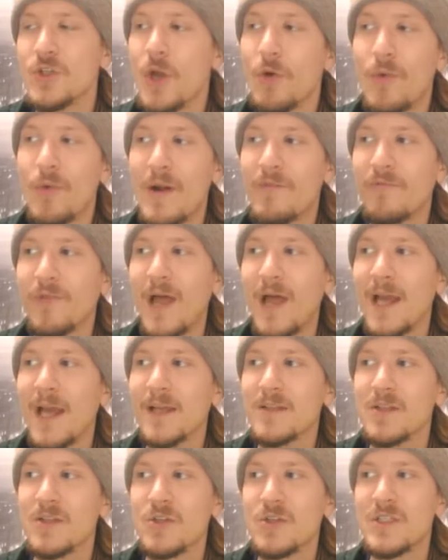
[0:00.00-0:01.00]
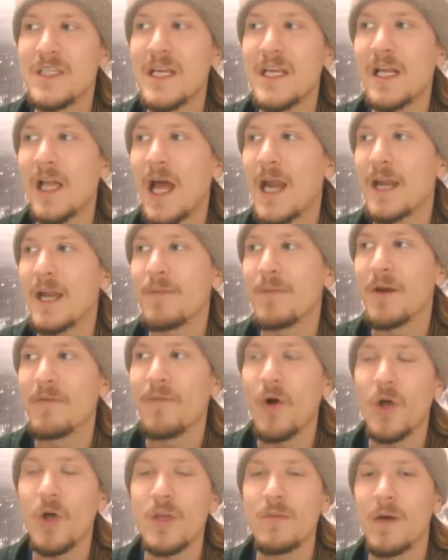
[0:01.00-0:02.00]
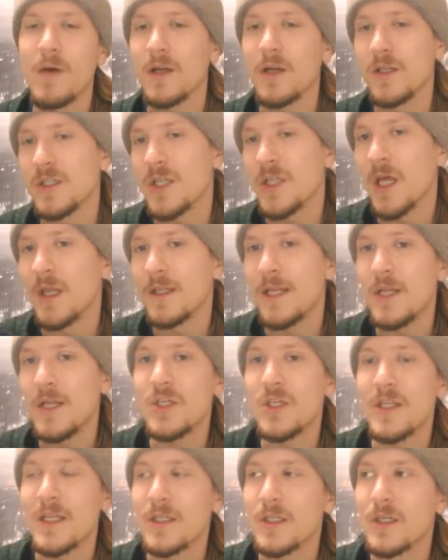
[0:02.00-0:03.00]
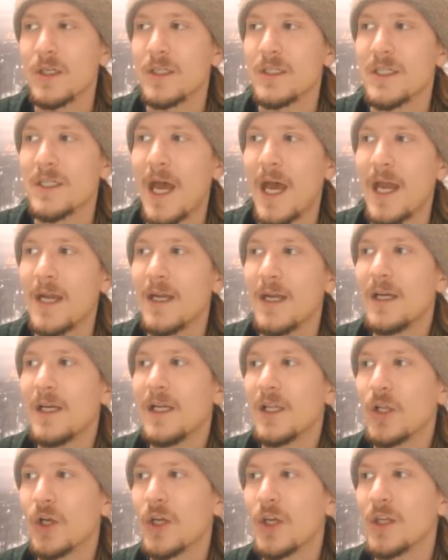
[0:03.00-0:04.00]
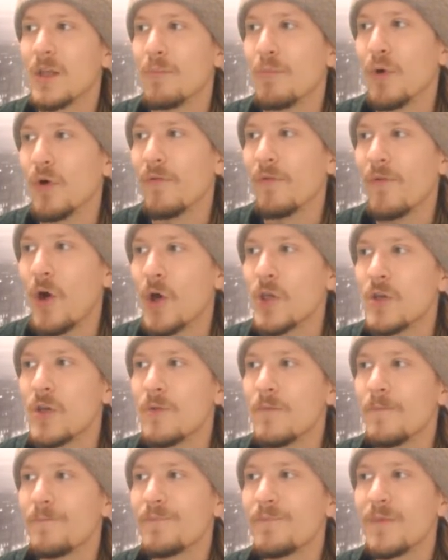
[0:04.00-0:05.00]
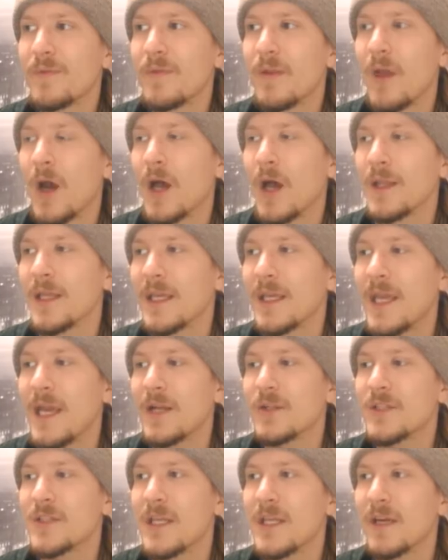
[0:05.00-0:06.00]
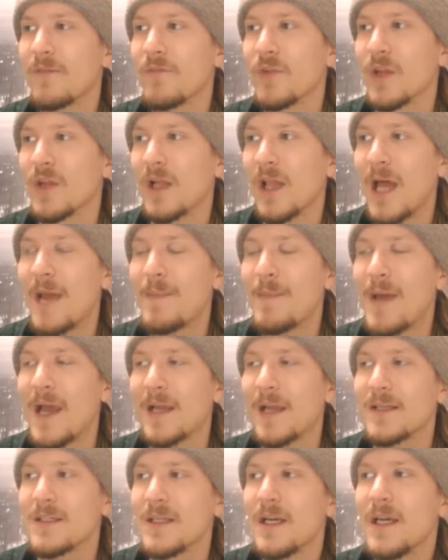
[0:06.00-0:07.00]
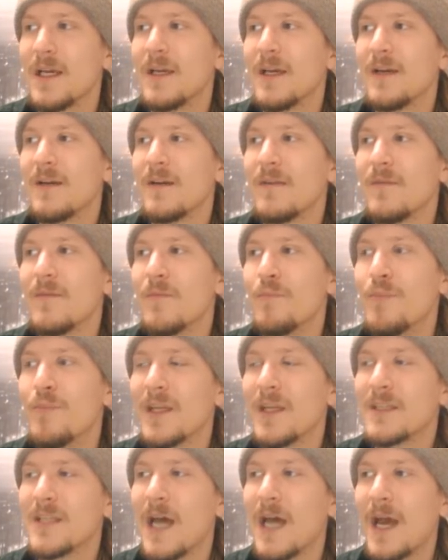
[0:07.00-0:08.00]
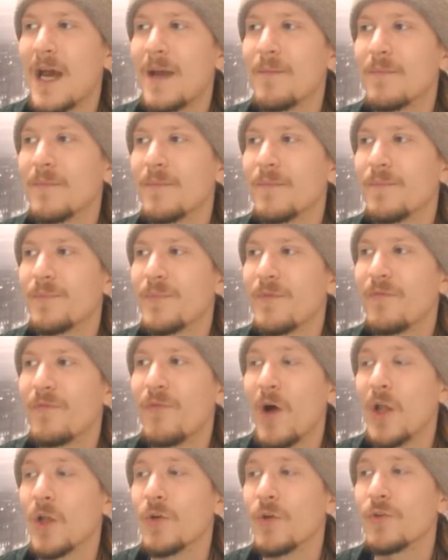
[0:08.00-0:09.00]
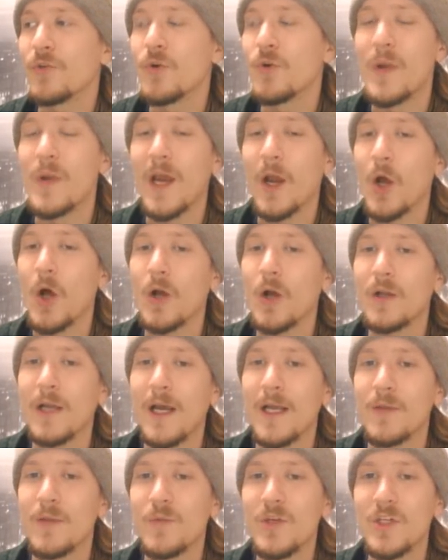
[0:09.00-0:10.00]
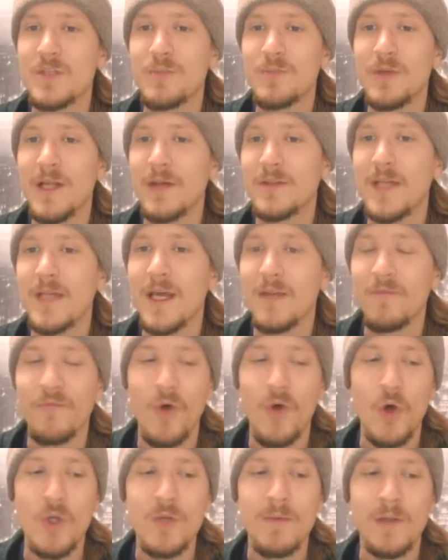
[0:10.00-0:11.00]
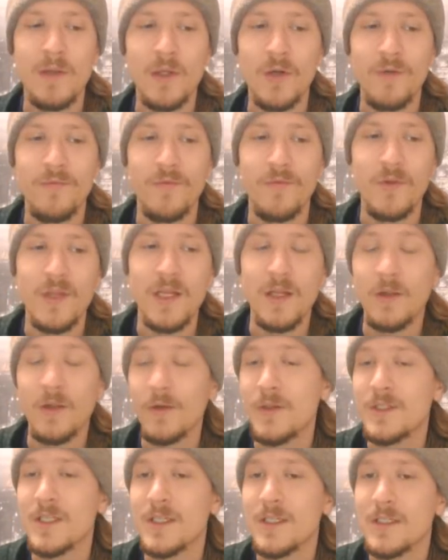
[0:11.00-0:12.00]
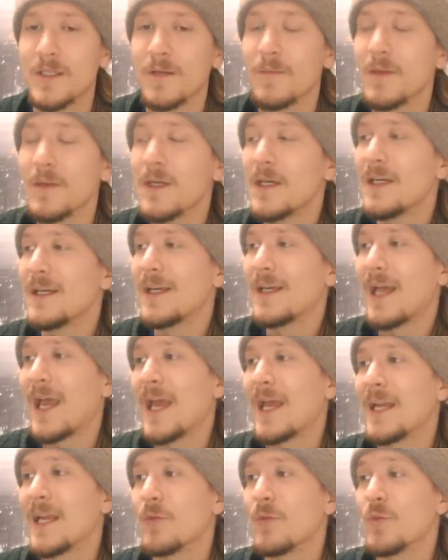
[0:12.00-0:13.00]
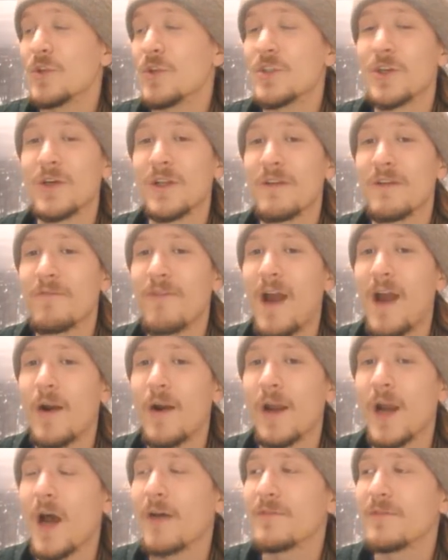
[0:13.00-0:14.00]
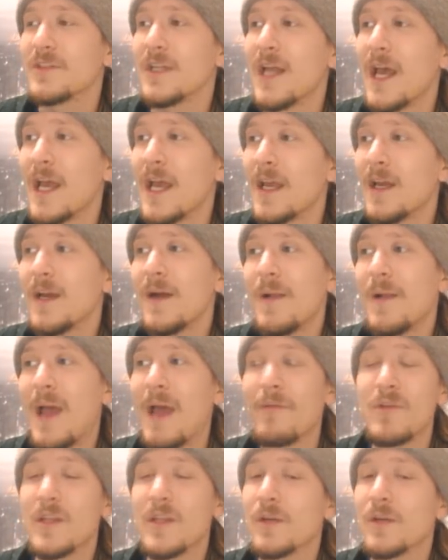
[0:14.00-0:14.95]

red flags. There's declining bear volume on consolidation. That's a good sign. Look at the bull volume on the candlestick for the climax. Big time follow through. We got all kinds. We just put out that volume alert for the alert system, and it was certainly firing off today. Everything